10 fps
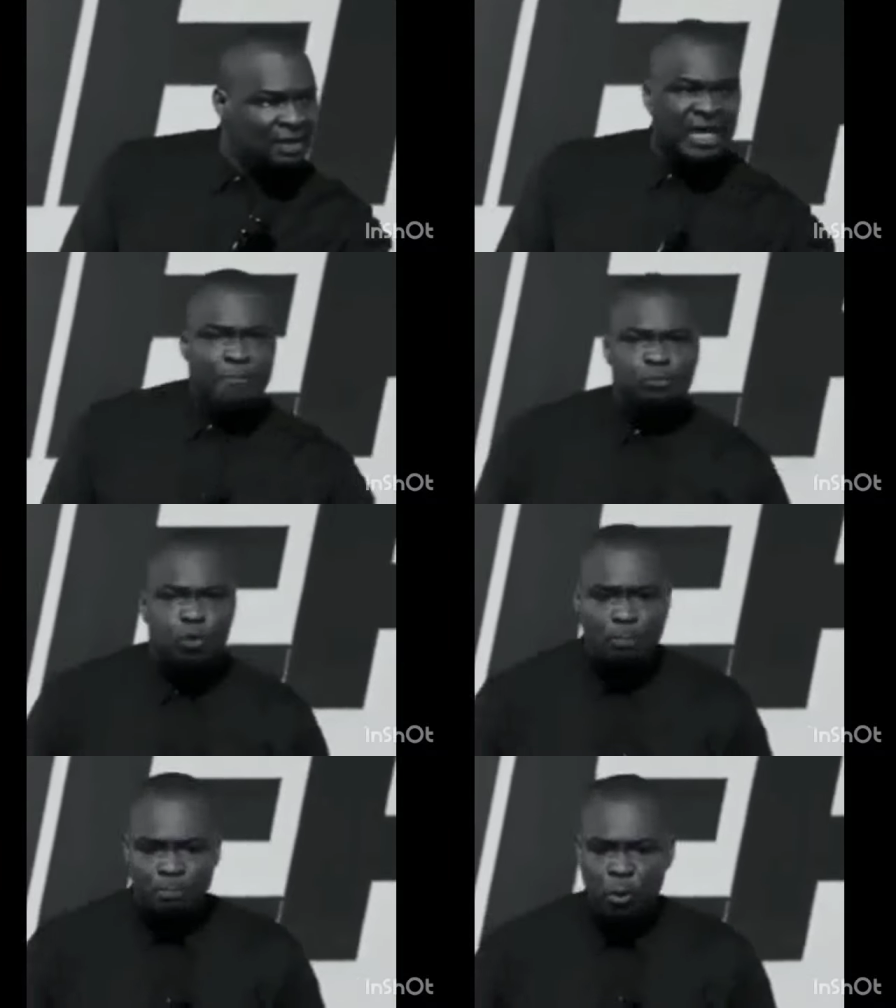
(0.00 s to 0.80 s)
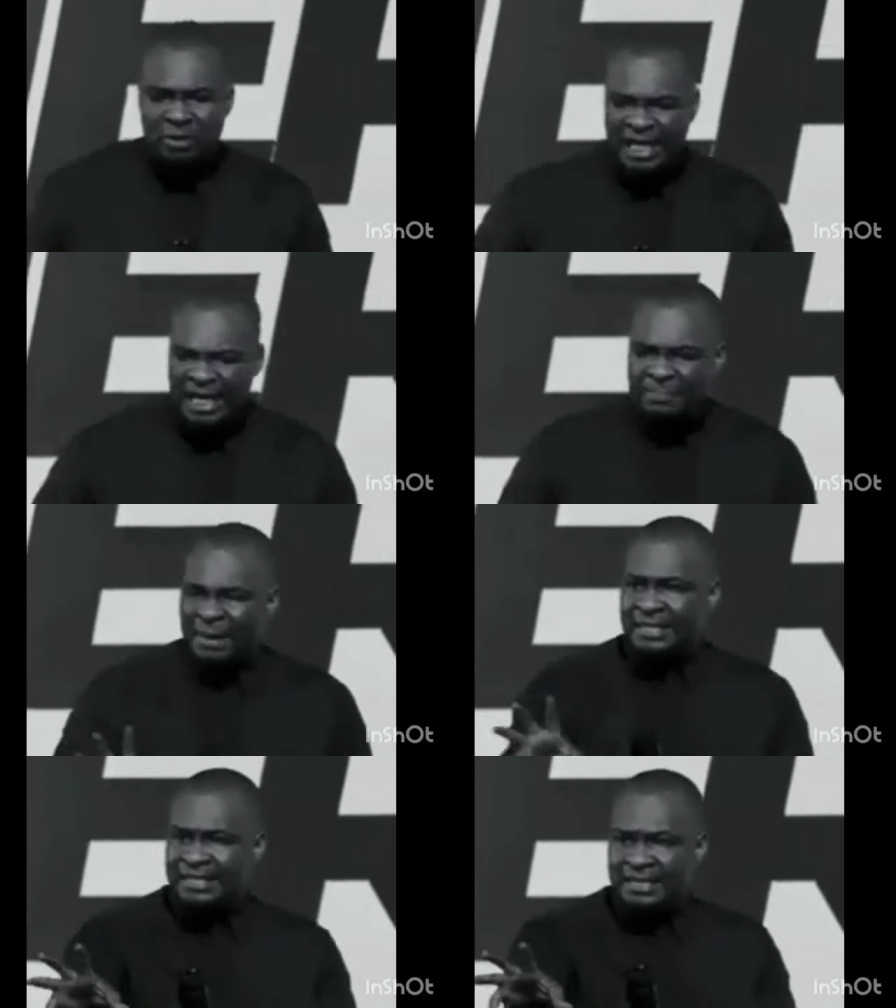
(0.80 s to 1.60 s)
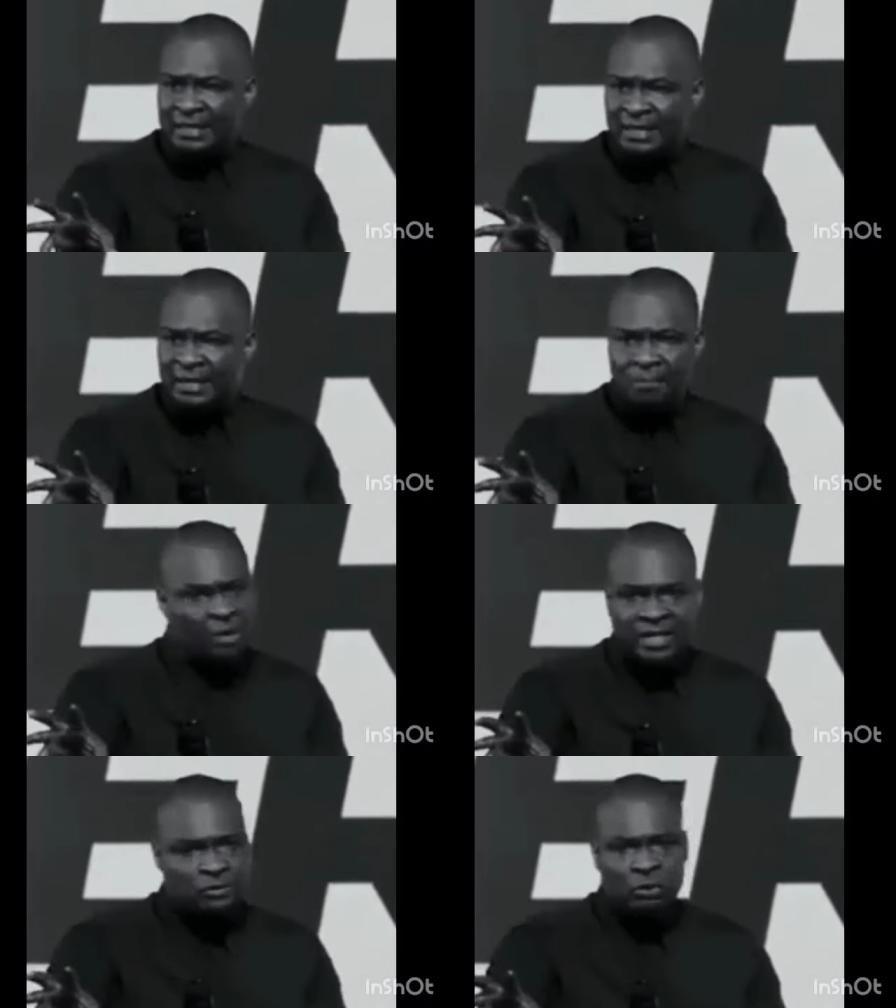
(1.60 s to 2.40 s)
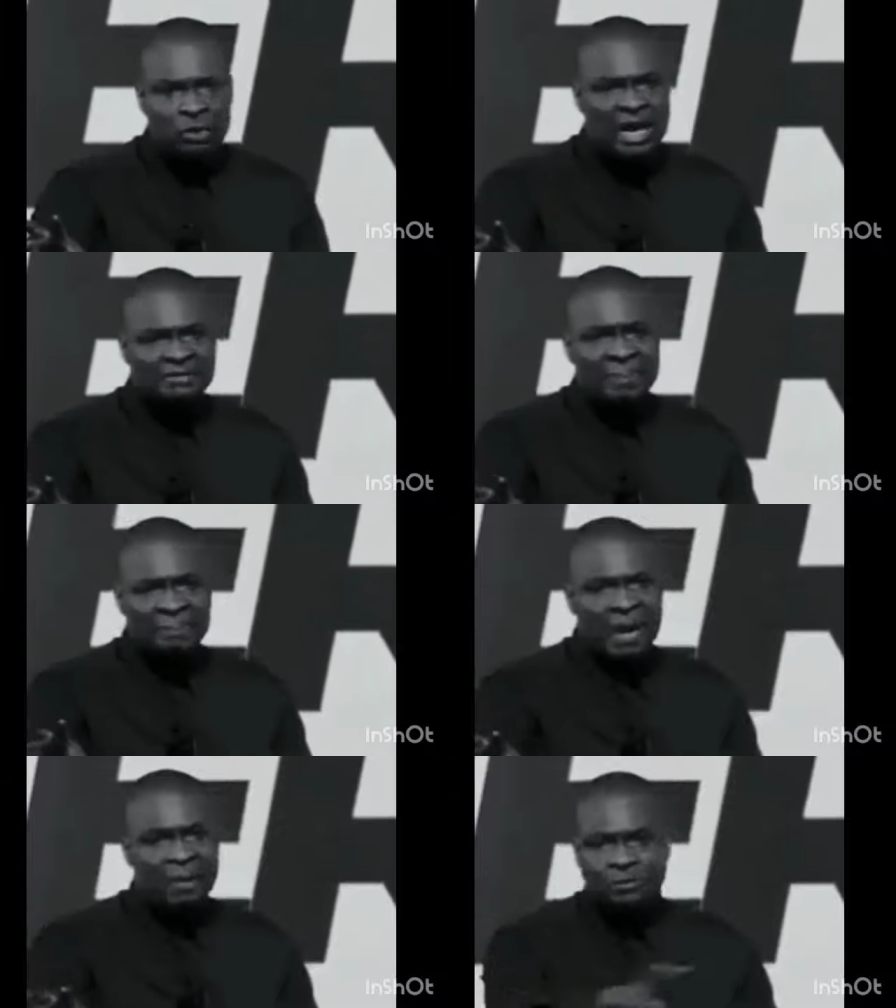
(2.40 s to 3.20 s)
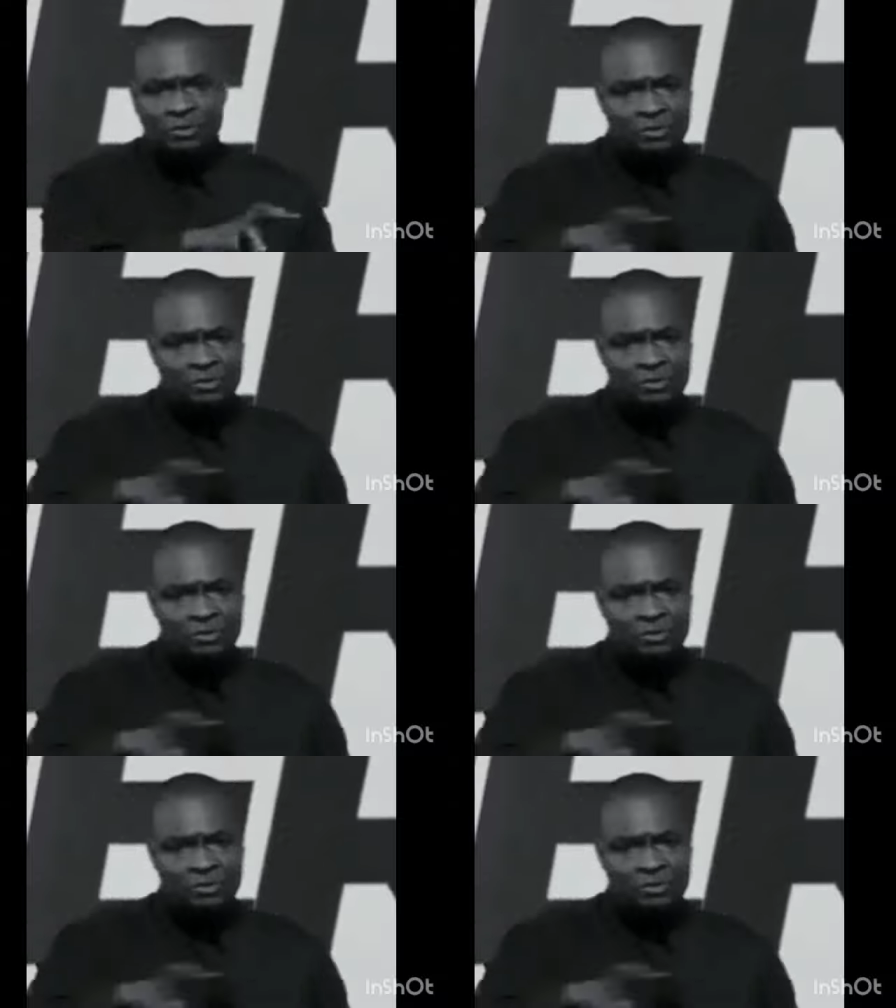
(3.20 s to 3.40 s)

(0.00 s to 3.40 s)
They propose liberty, but they do not have the power